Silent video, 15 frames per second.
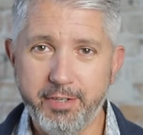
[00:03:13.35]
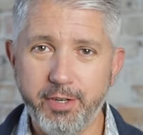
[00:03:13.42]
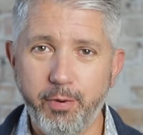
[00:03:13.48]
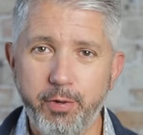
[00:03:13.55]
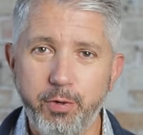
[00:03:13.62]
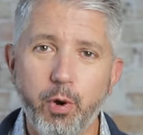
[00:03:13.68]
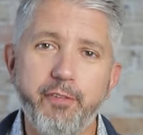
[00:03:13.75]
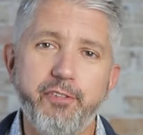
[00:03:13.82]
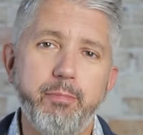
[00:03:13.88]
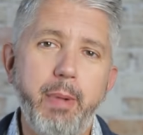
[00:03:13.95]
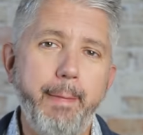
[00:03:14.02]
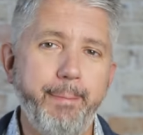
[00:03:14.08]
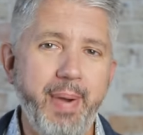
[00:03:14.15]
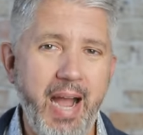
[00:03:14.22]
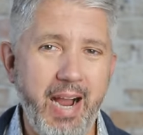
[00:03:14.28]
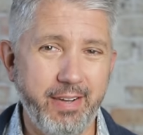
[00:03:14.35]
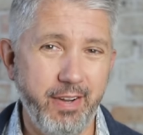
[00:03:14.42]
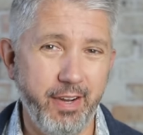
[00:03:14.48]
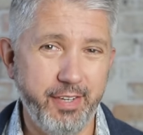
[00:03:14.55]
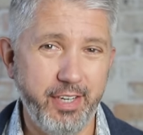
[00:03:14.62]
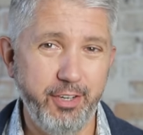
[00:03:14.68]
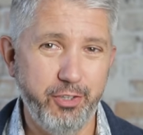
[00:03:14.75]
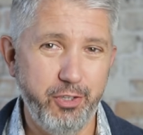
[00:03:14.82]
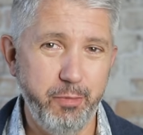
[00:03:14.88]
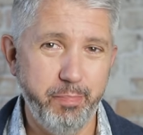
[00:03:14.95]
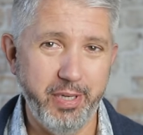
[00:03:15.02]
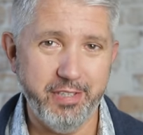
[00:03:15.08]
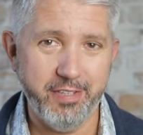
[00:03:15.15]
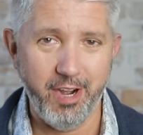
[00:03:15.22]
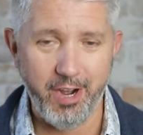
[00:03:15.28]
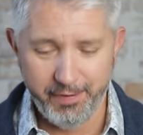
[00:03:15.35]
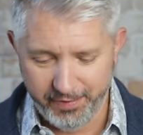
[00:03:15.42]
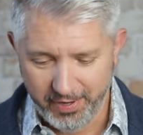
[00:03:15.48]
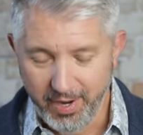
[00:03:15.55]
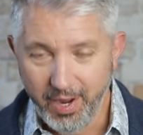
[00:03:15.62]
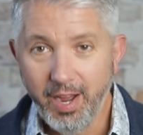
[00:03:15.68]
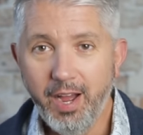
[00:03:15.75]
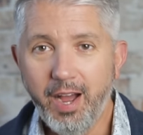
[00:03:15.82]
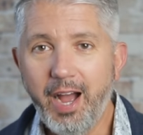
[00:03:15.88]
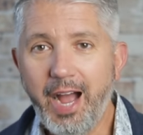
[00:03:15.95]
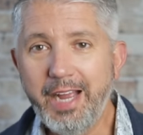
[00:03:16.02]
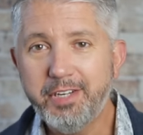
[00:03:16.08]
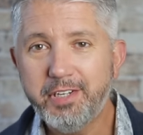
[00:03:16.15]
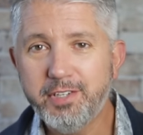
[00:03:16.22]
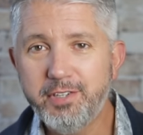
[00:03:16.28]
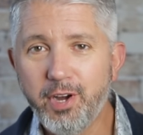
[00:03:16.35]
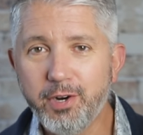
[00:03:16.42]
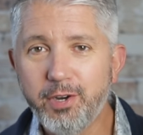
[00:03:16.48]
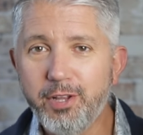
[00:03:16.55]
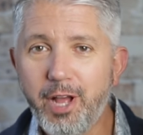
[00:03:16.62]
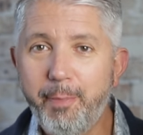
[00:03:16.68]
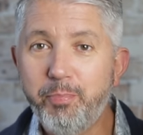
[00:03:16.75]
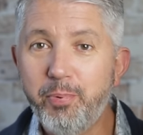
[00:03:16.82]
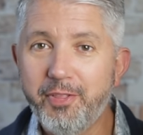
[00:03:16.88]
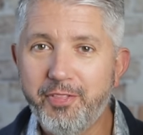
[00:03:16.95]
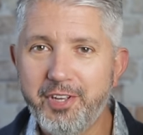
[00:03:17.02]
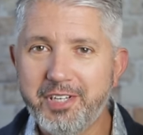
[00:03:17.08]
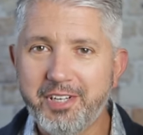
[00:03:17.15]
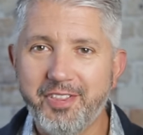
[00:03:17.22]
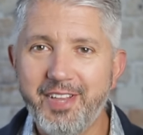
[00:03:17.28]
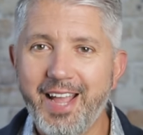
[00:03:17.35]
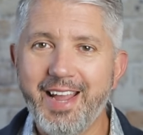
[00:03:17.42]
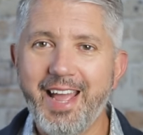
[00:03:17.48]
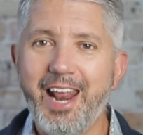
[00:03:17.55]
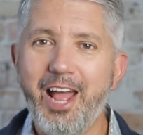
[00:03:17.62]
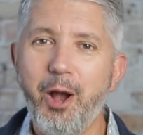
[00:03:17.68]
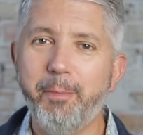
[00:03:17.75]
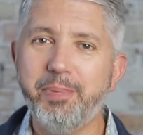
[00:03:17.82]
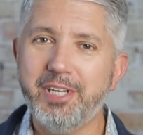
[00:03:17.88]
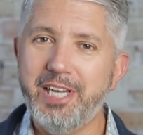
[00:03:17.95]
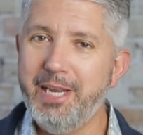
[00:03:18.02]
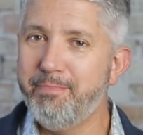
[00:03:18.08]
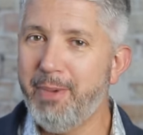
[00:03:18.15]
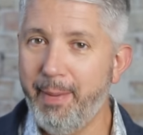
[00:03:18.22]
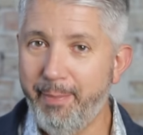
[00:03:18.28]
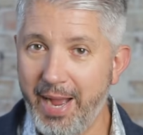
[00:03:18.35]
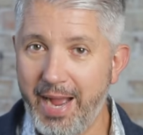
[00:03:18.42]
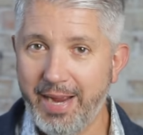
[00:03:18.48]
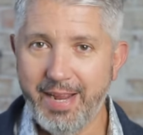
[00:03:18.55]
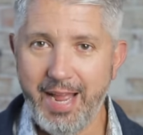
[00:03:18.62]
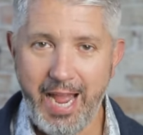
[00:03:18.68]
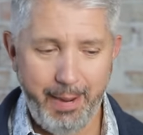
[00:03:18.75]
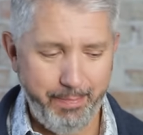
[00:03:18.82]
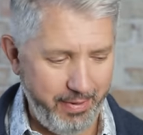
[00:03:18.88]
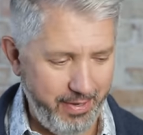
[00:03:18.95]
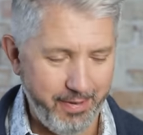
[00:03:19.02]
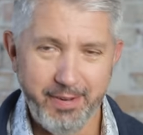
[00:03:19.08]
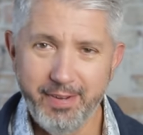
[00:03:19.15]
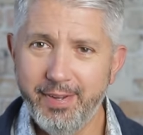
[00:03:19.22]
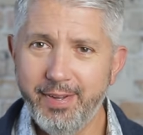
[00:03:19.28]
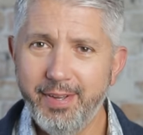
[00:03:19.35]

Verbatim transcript: So in order for my back not to get too pissed off, I snuggle up with this thing and it helps keep my back happy.